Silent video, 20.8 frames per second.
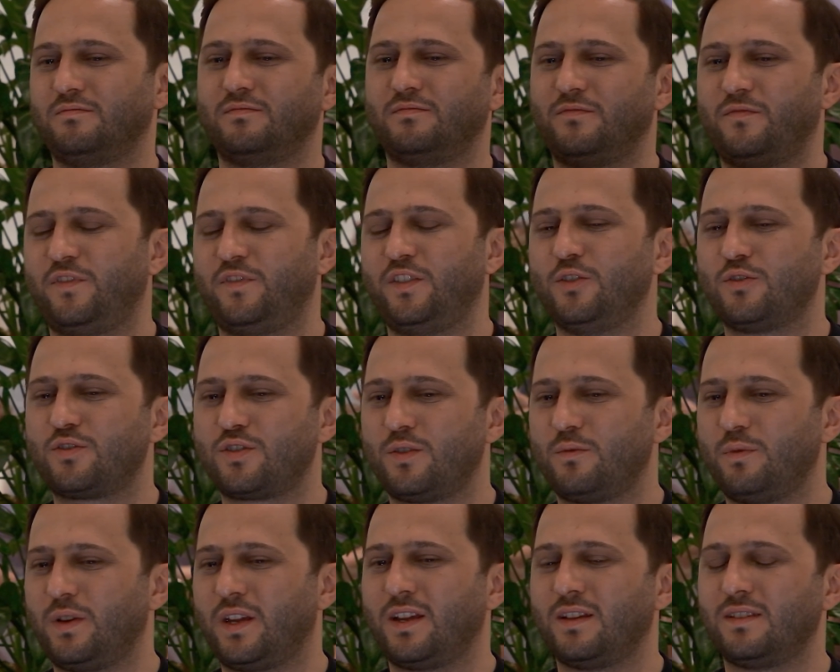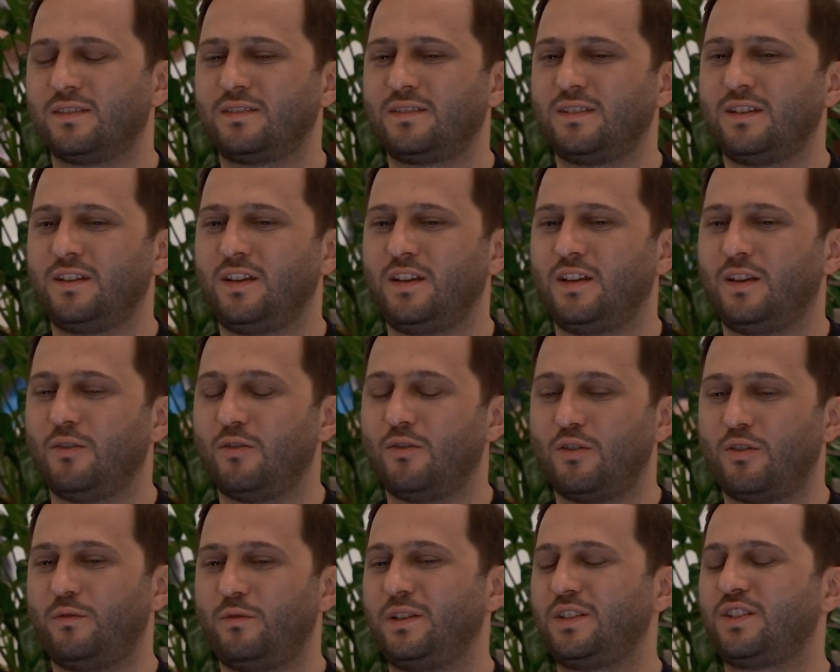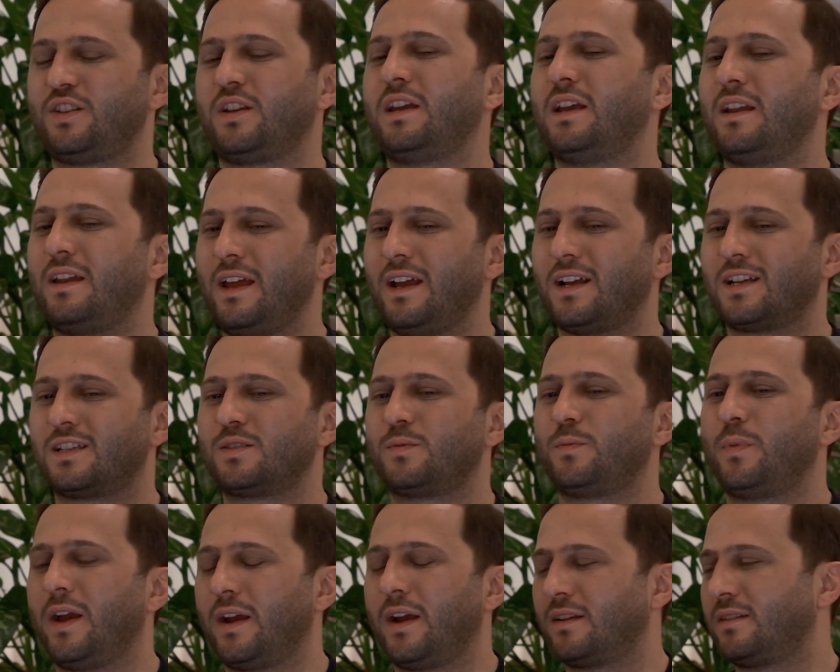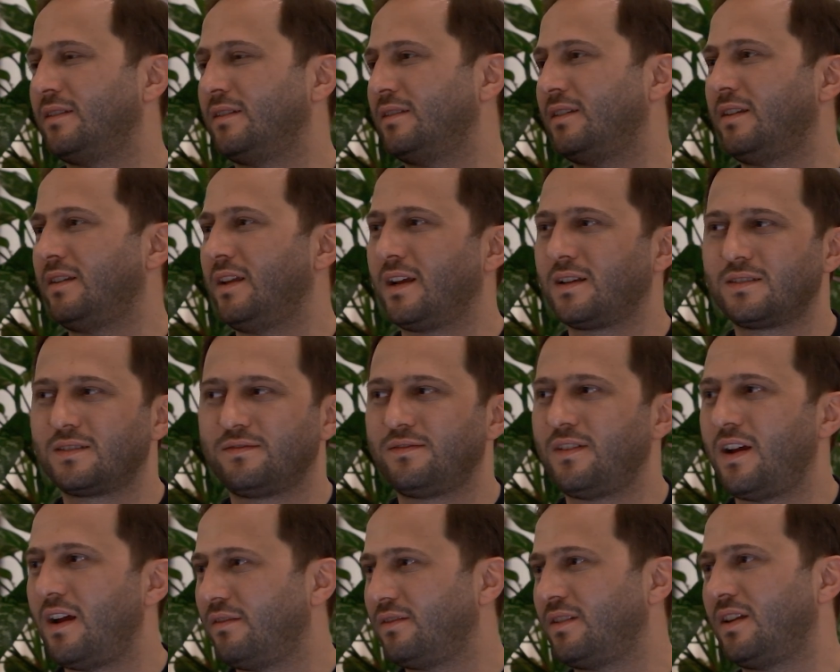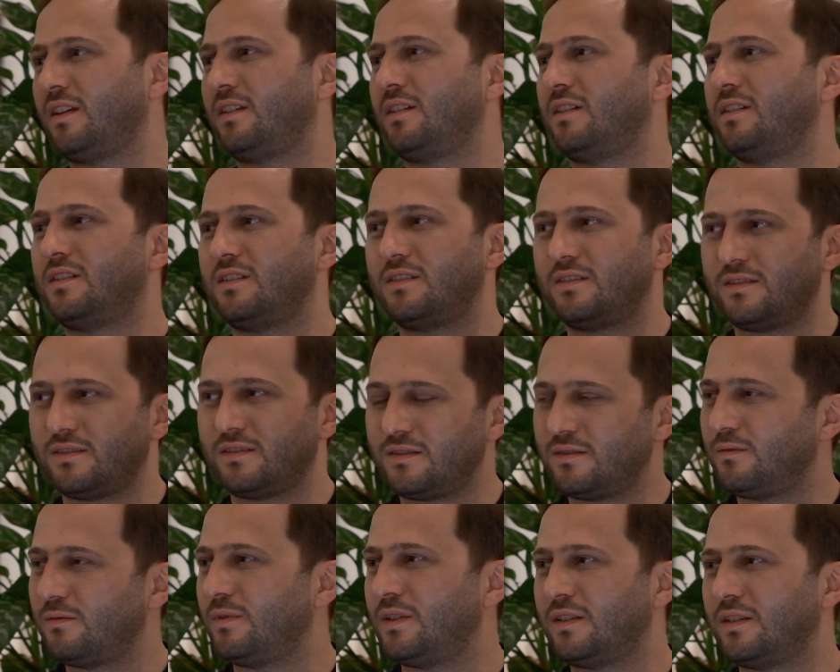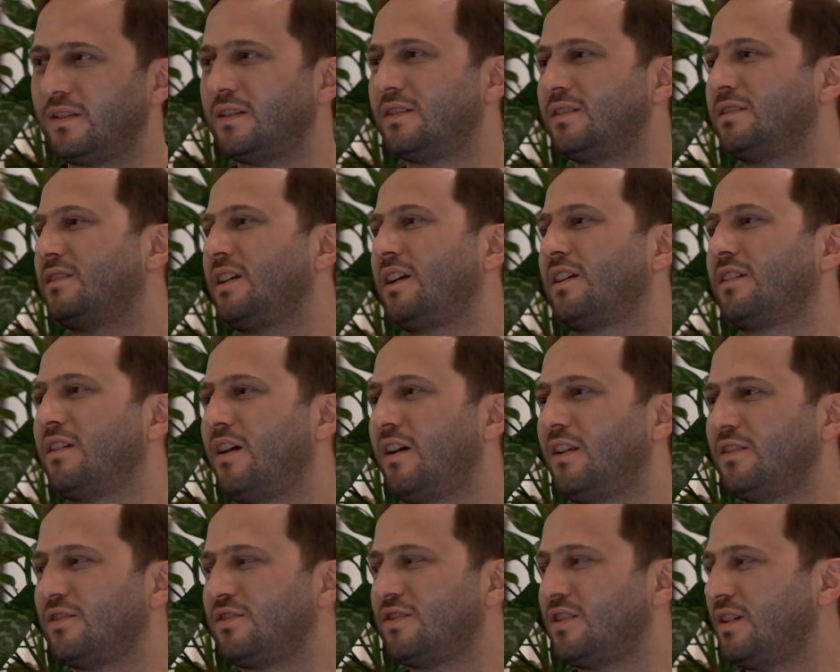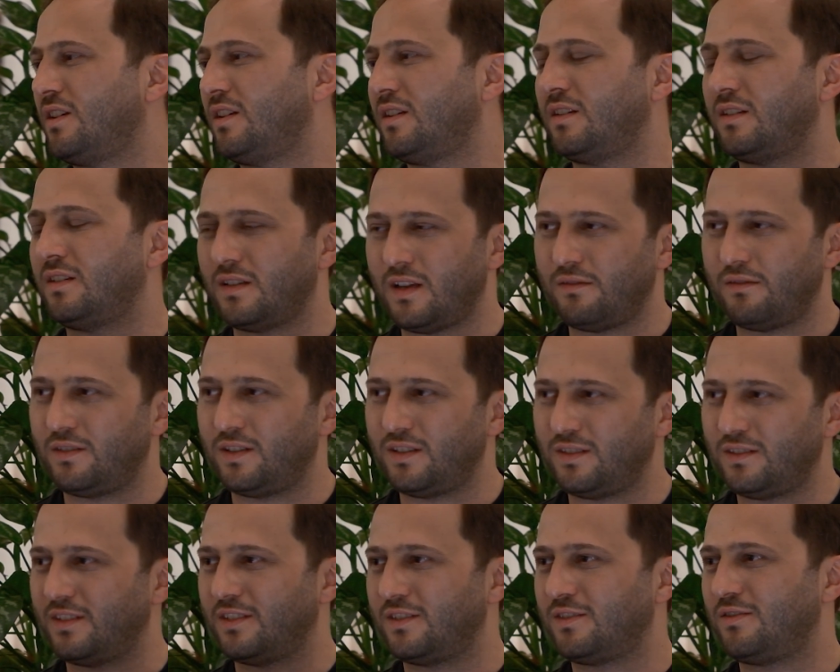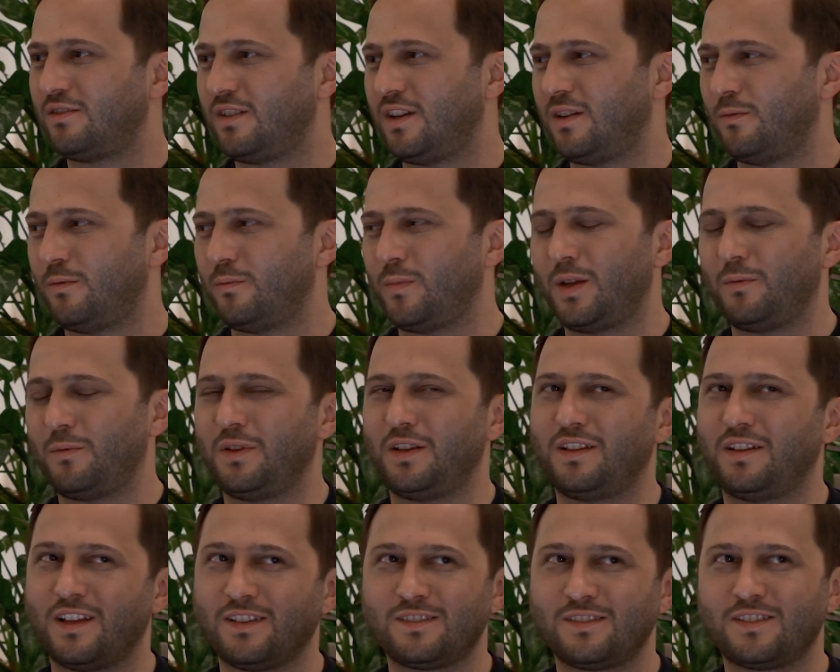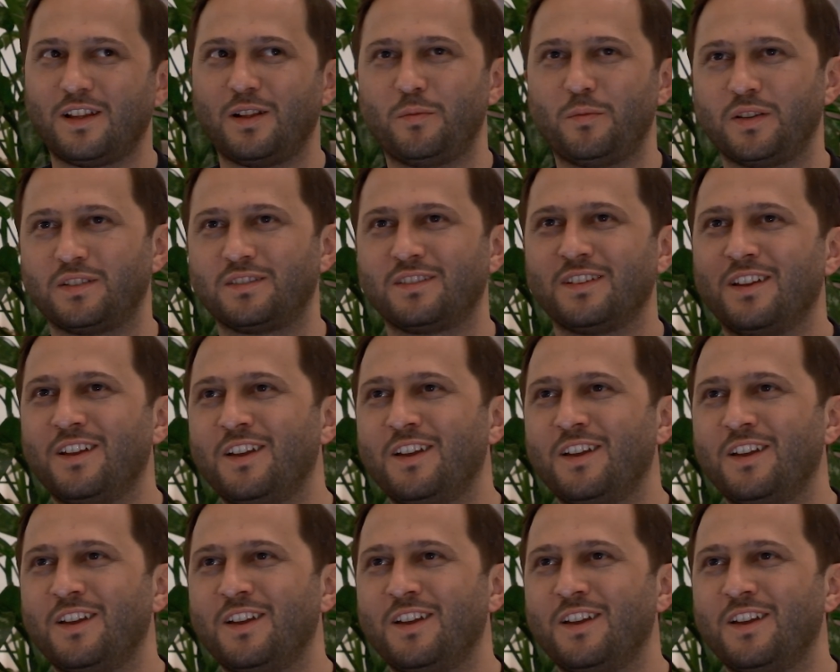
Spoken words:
future we can see or we can expect in the next 5-10 years with this technology in our industry? Maybe that's a little bit